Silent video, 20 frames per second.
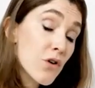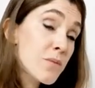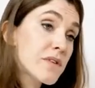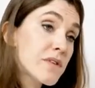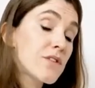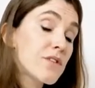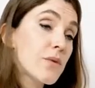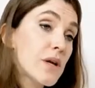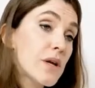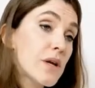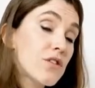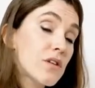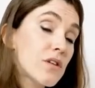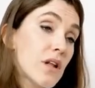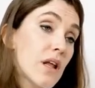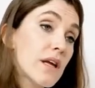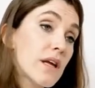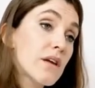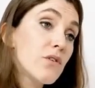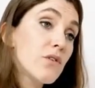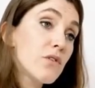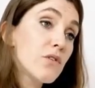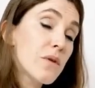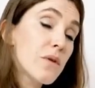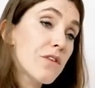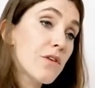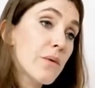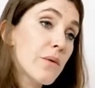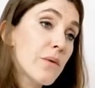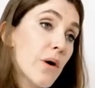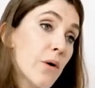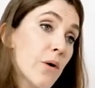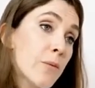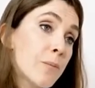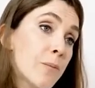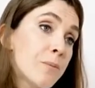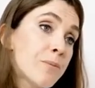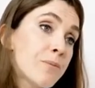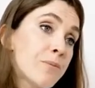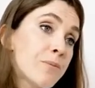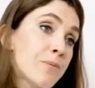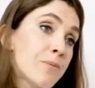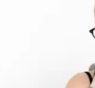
home situation like? Who's with you at home?